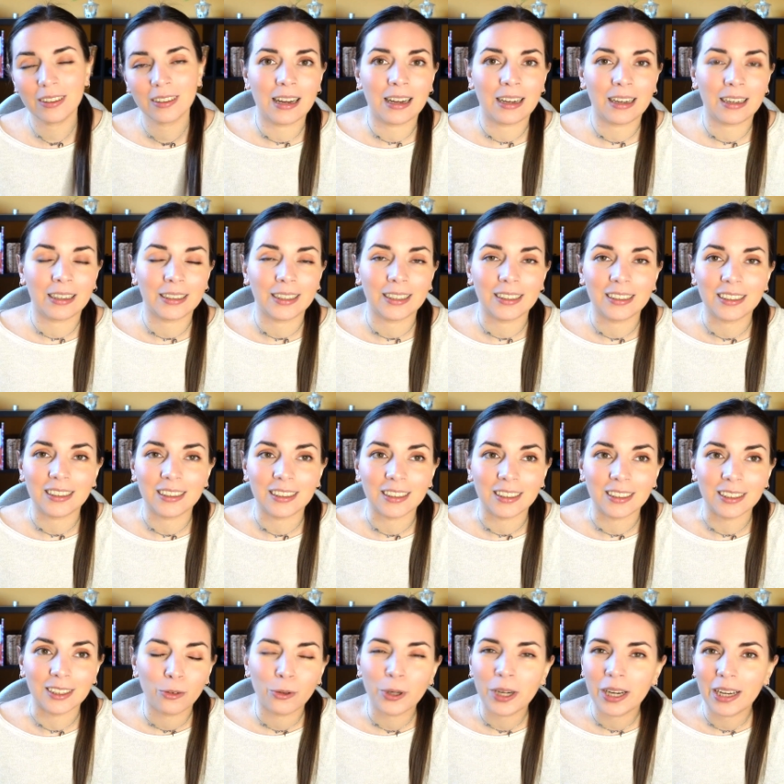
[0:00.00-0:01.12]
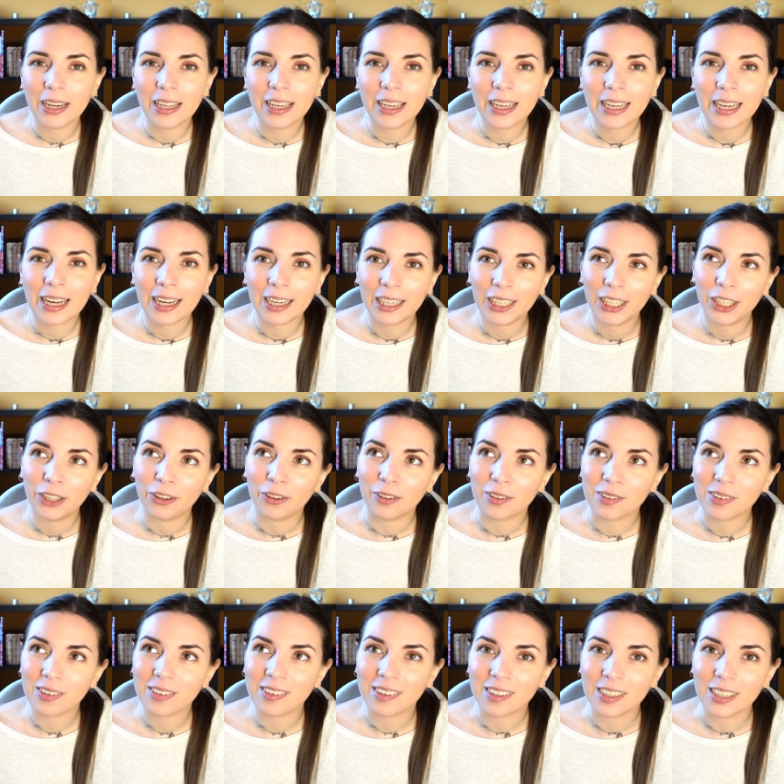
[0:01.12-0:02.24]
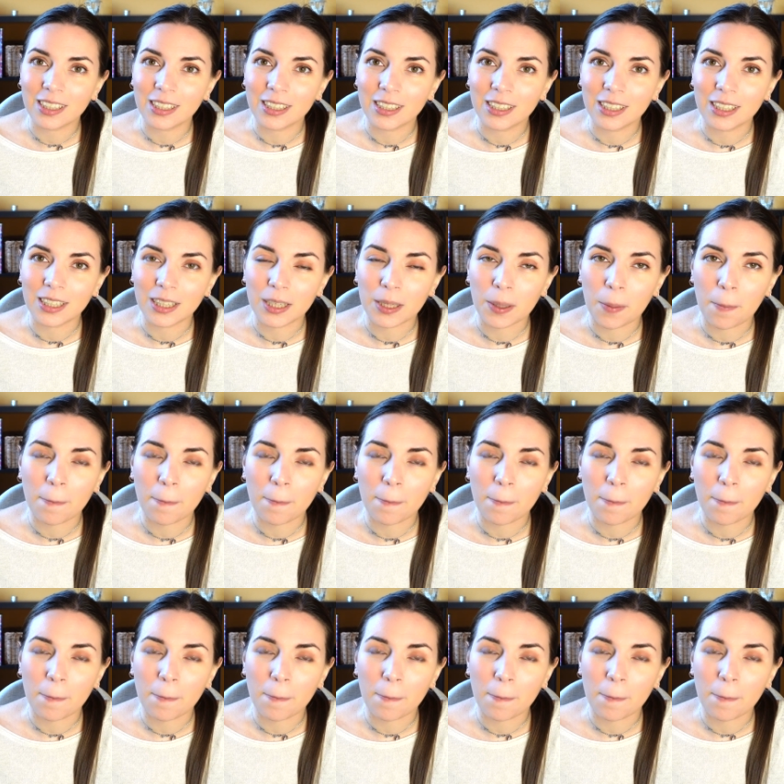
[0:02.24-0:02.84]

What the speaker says: I really kind of see